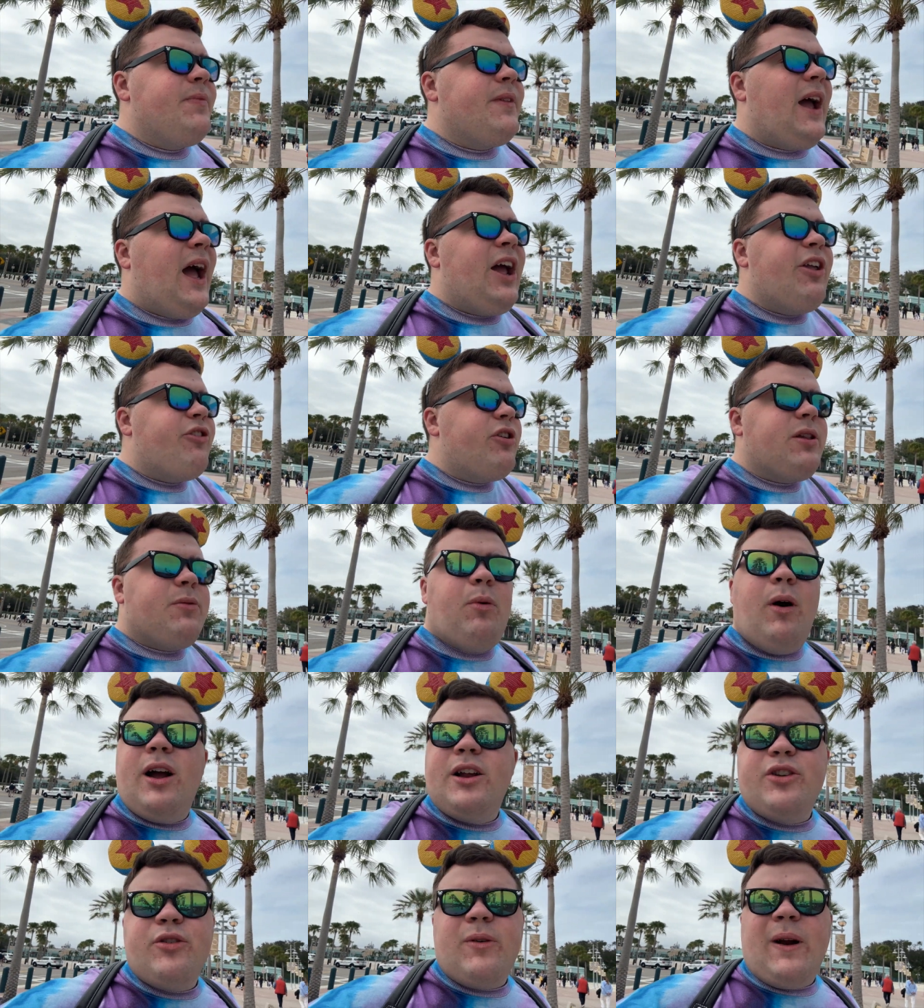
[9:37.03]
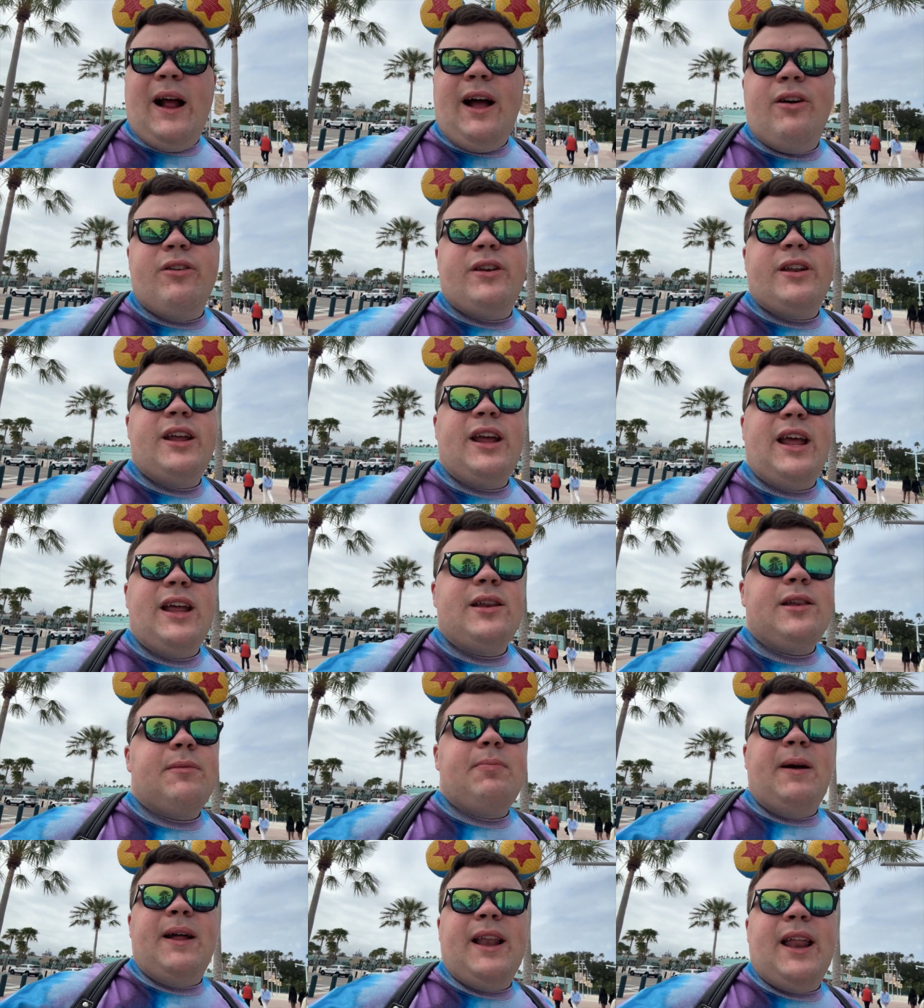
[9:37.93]
I just walked around and
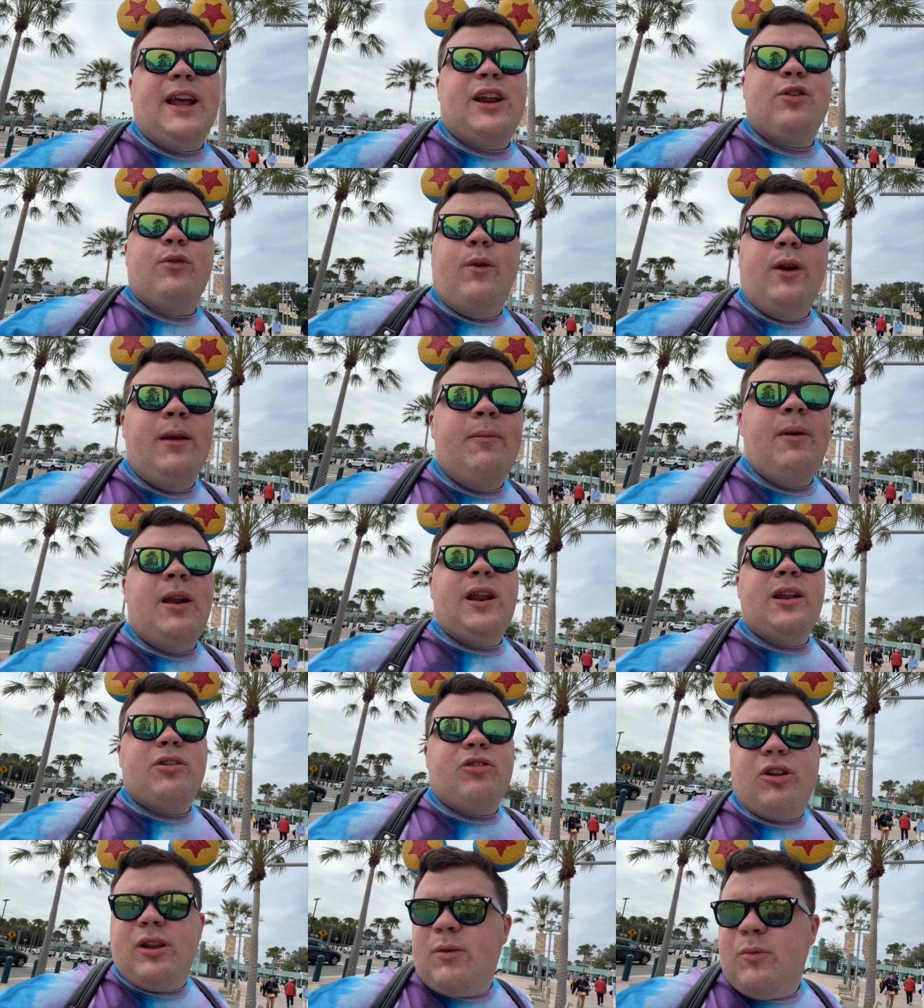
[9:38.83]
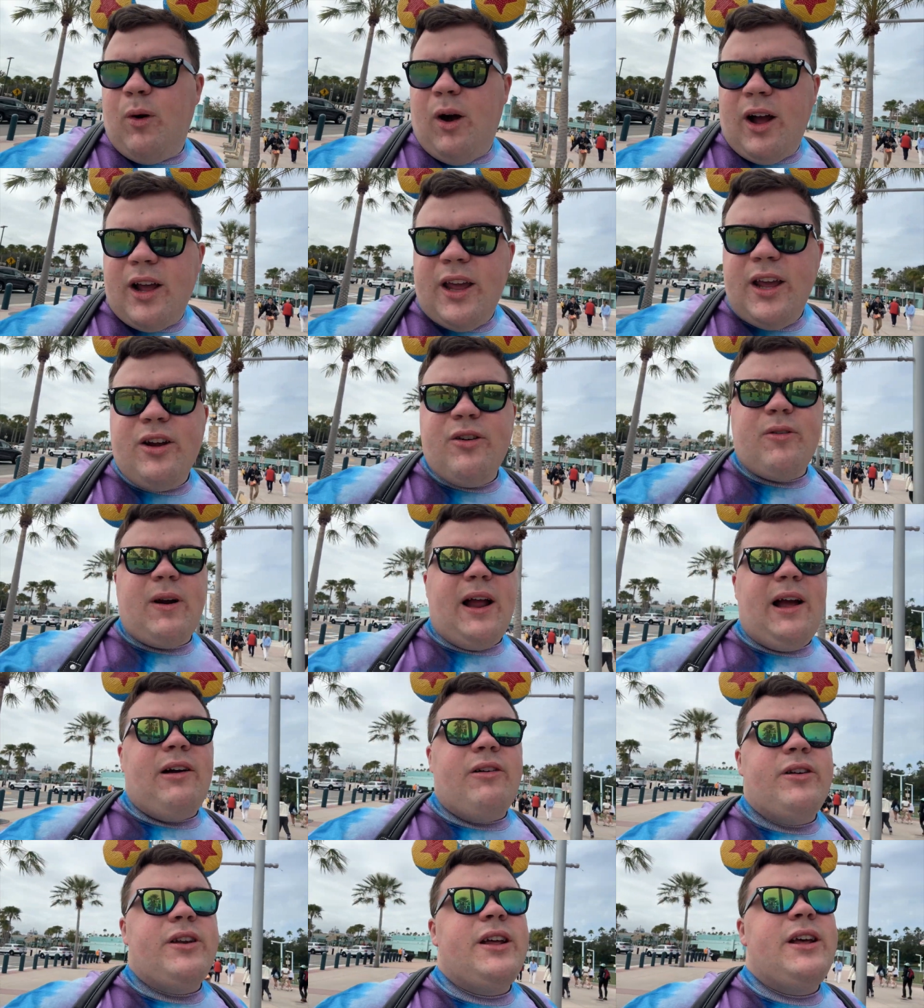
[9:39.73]
spent like 20 minutes just walking
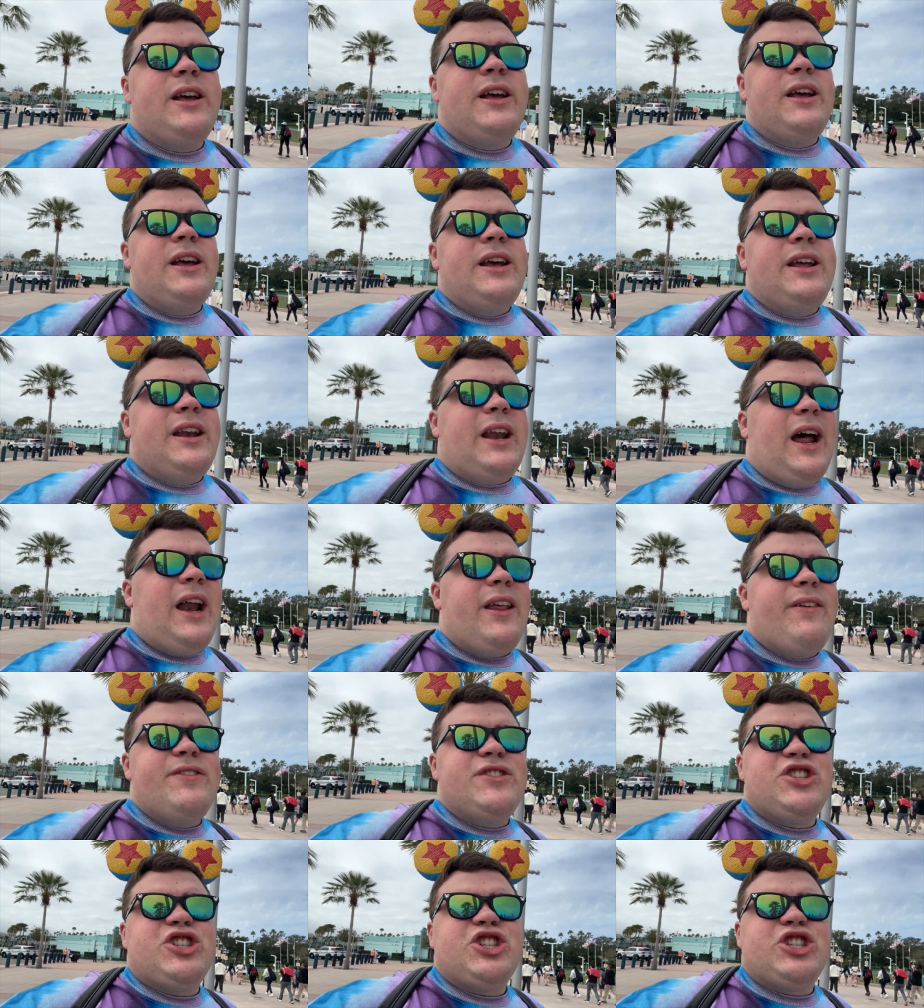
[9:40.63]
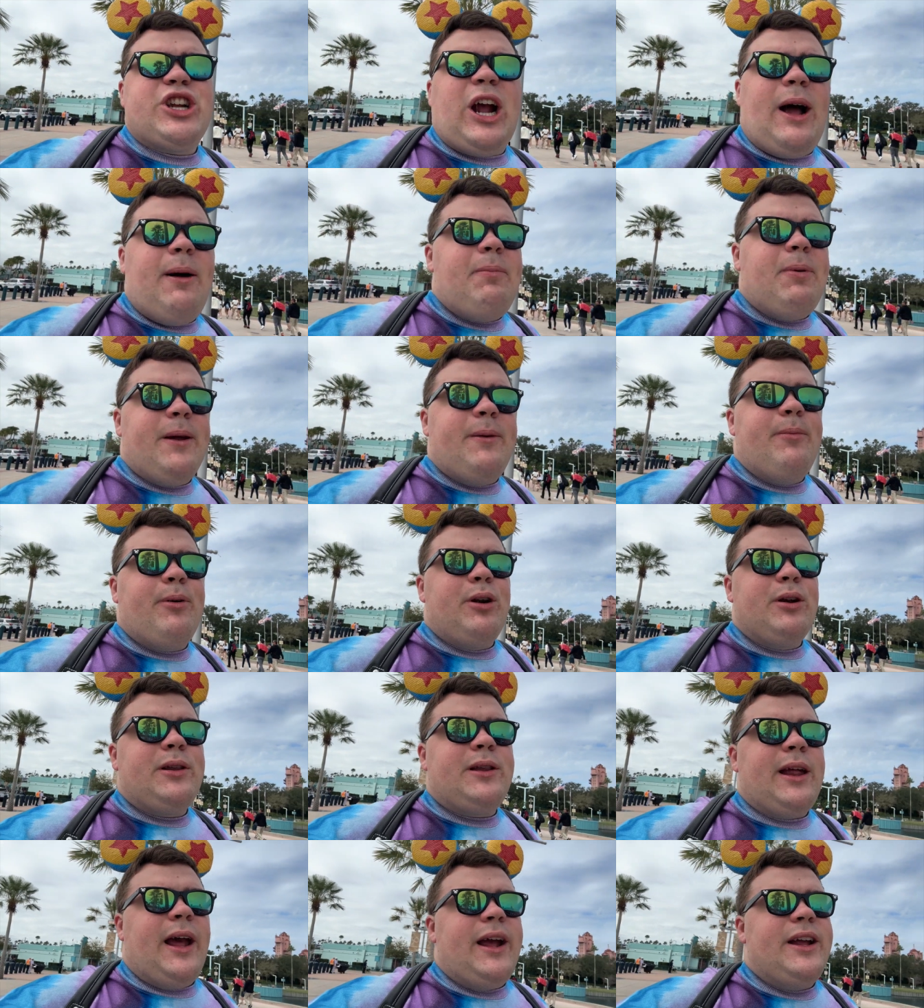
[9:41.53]
around, not even shopping per
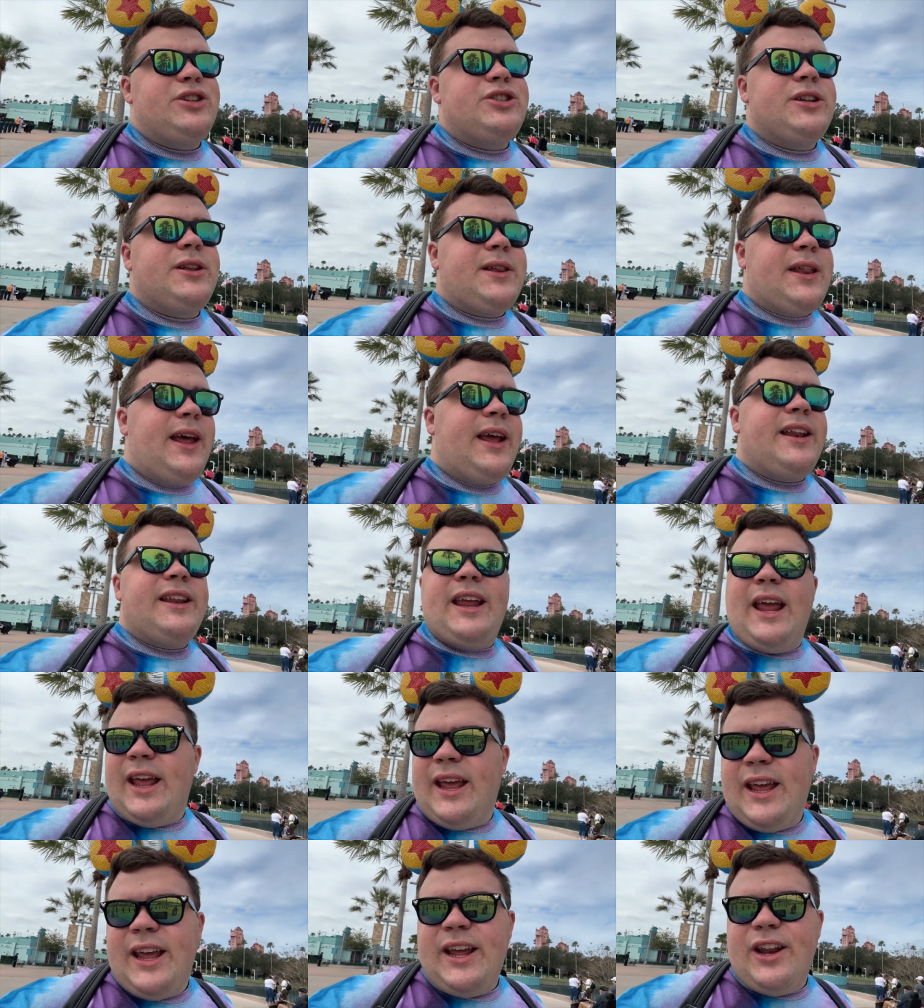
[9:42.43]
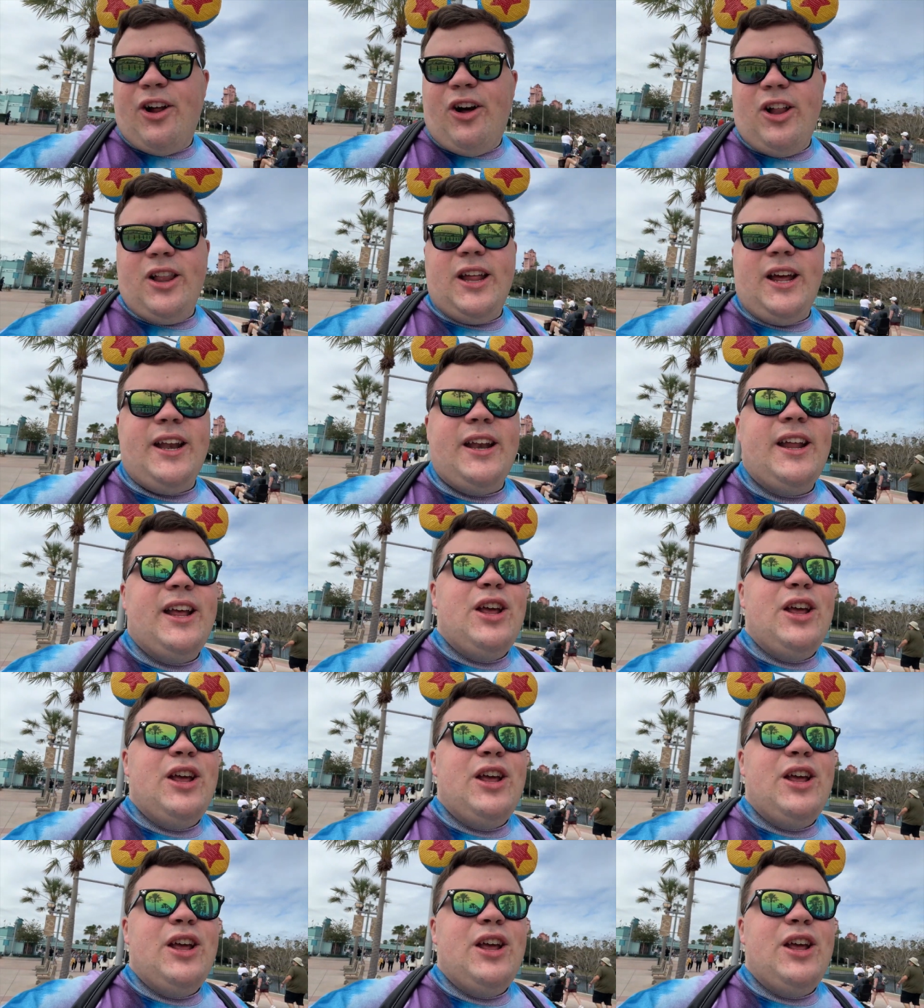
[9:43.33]
se, just like taking it all in.